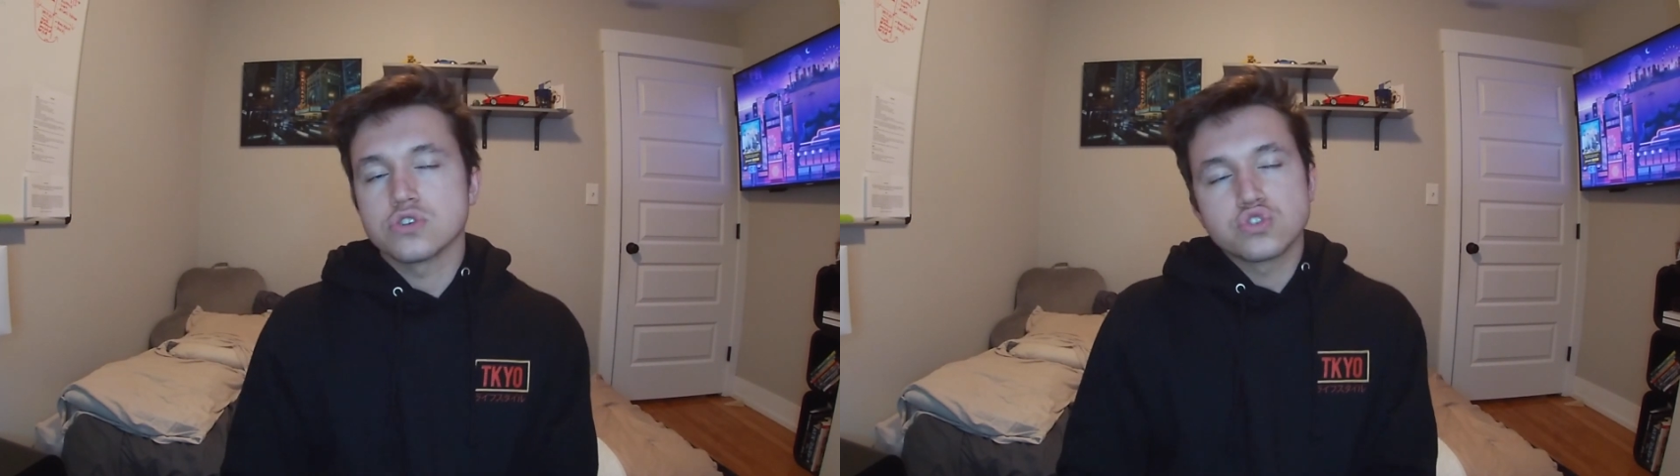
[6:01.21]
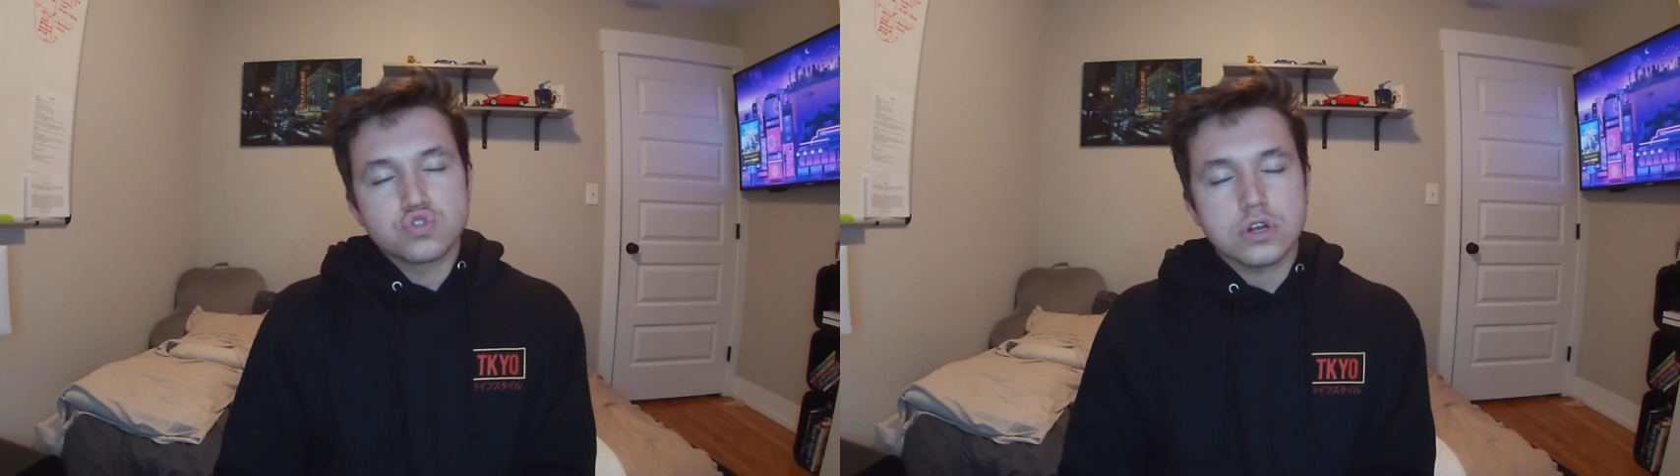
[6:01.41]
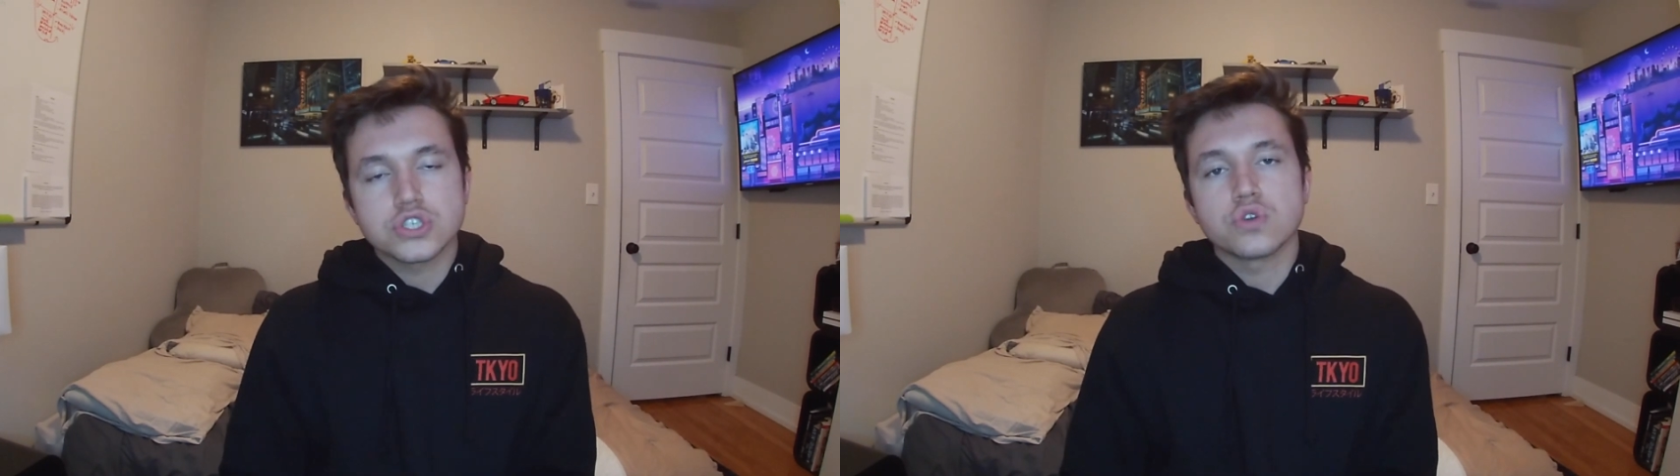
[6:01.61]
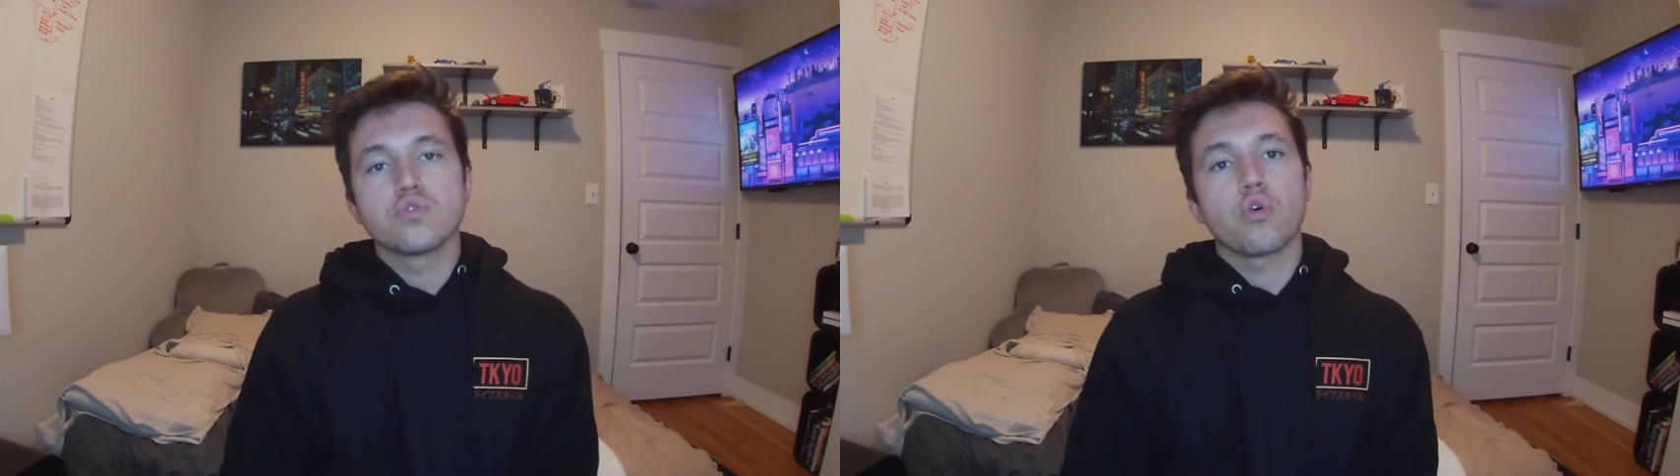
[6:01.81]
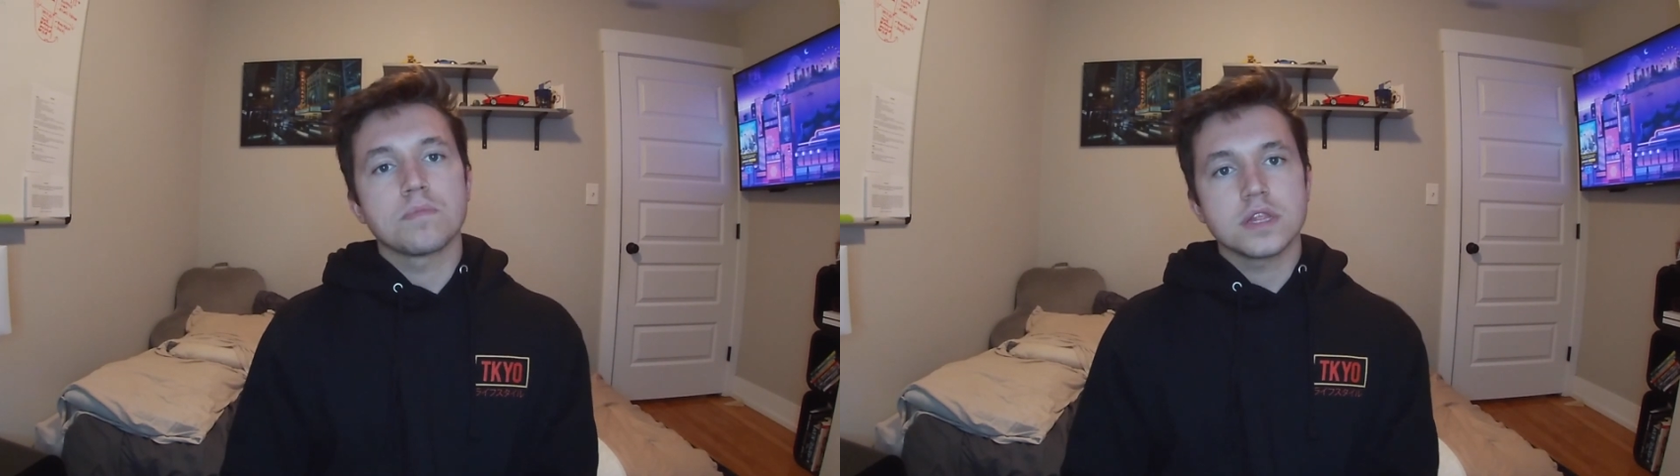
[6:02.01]
Trucks are
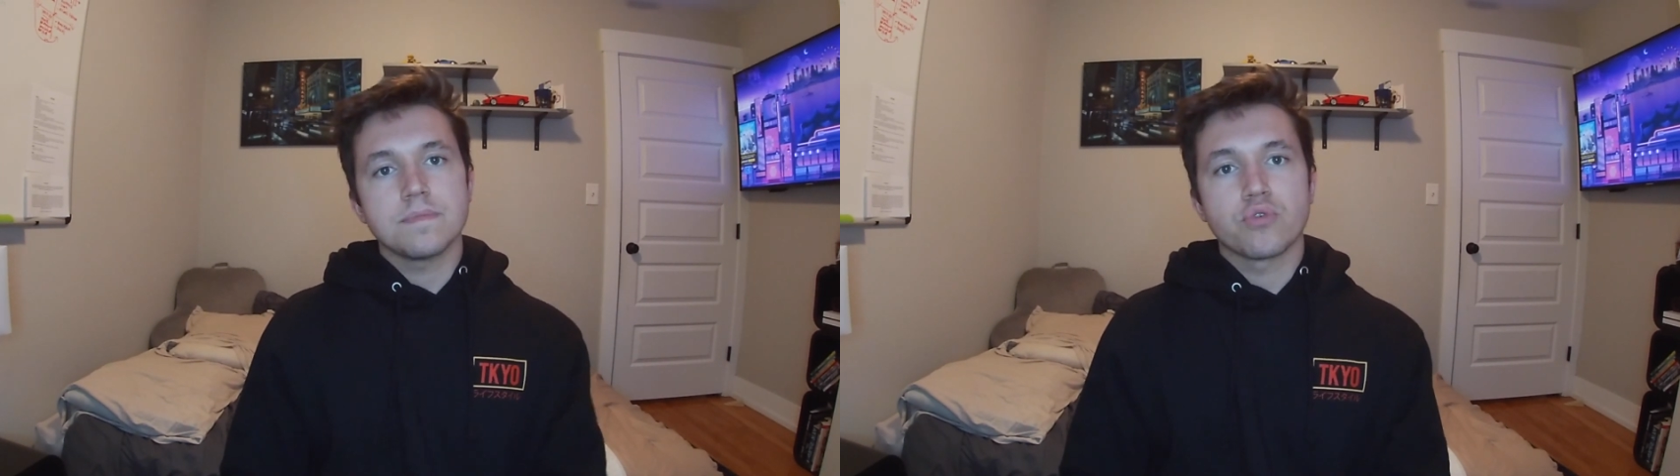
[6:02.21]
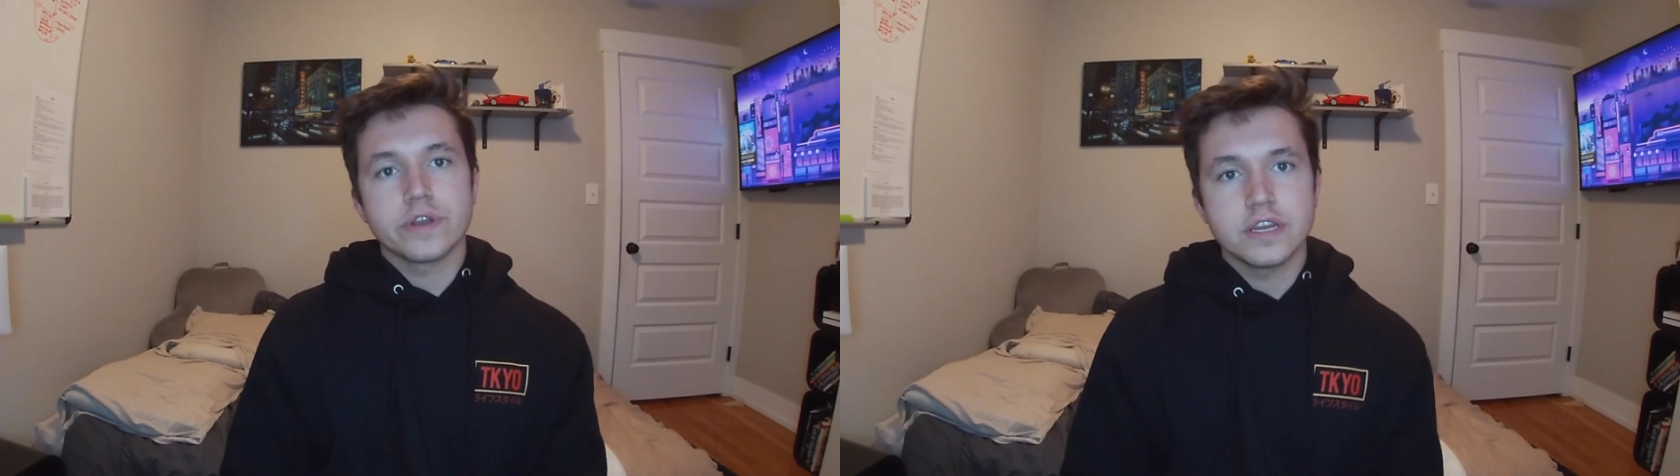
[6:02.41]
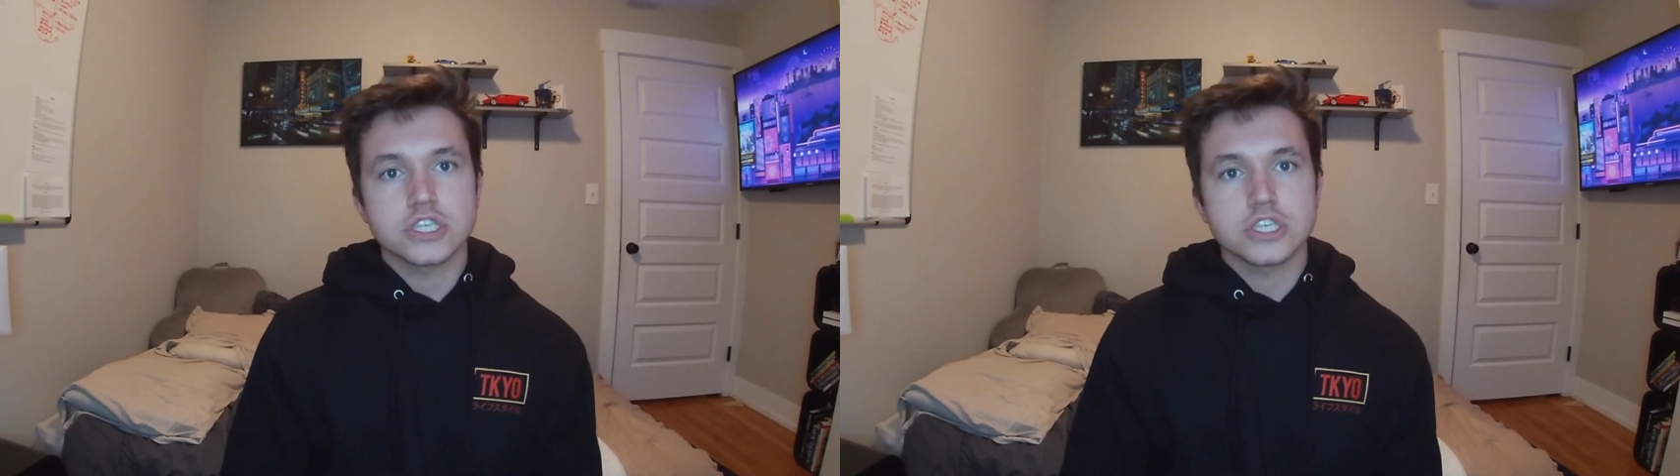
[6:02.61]
normally pretty